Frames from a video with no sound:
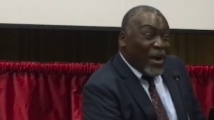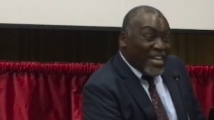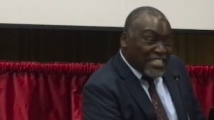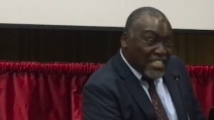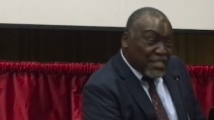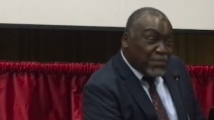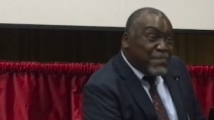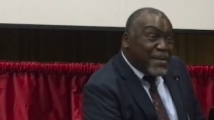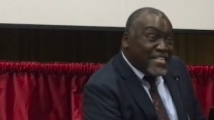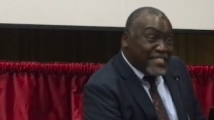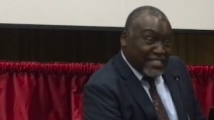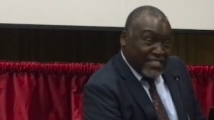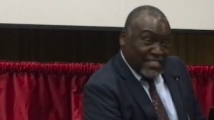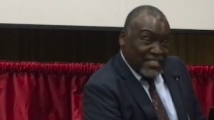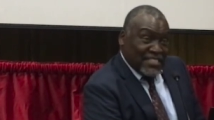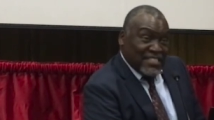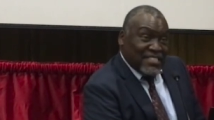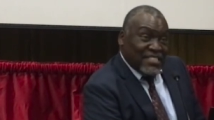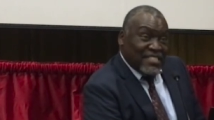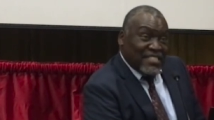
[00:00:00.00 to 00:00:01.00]
What it
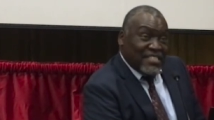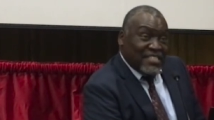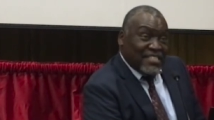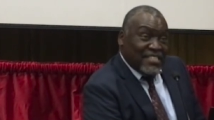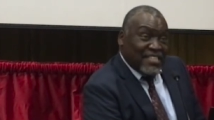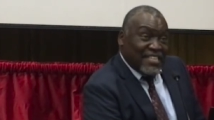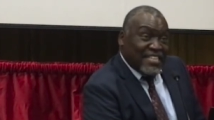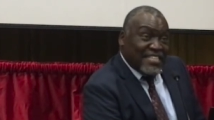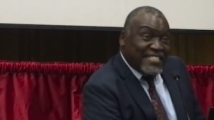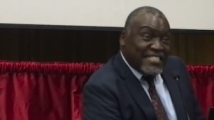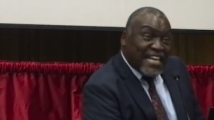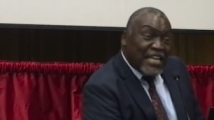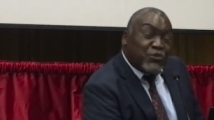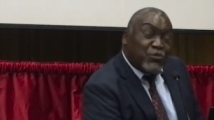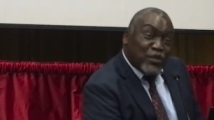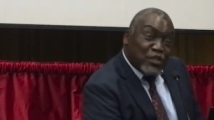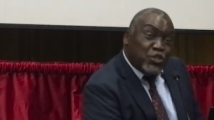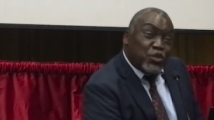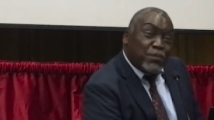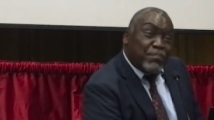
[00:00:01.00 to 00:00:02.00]
means
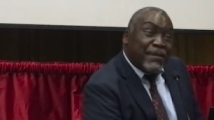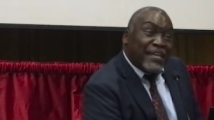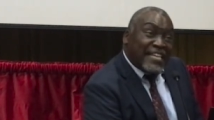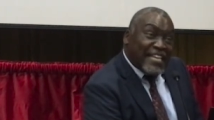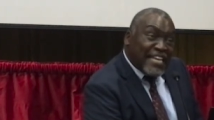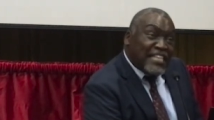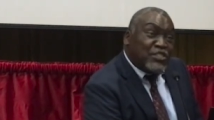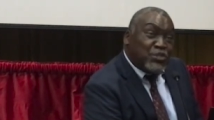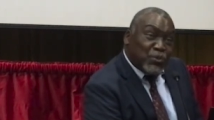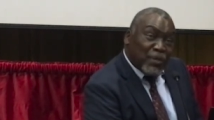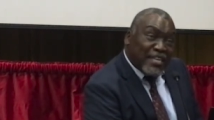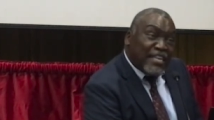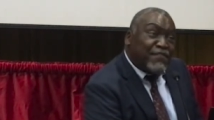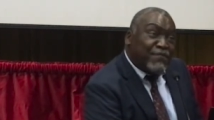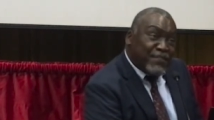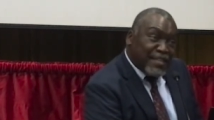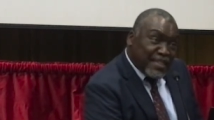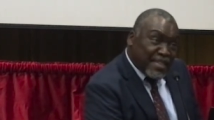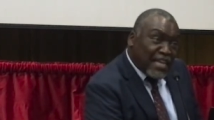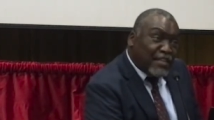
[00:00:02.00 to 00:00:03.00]
is that we should begin
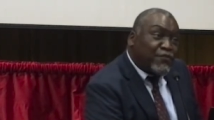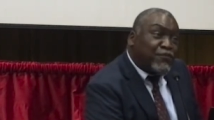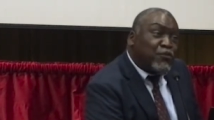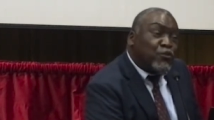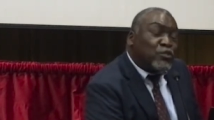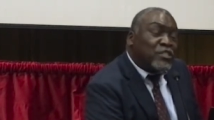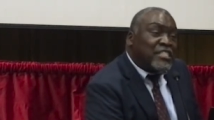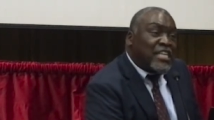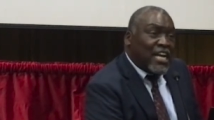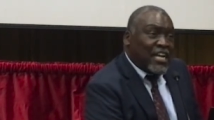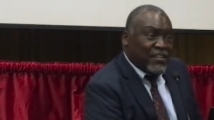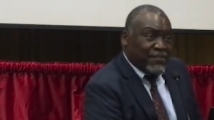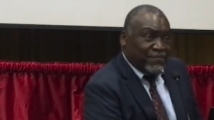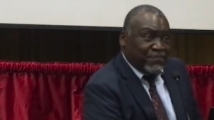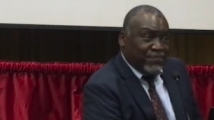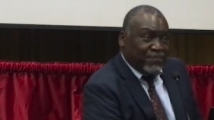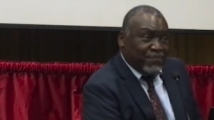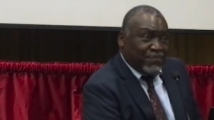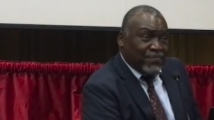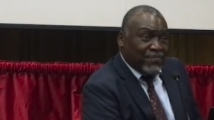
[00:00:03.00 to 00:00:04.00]
to live in that future.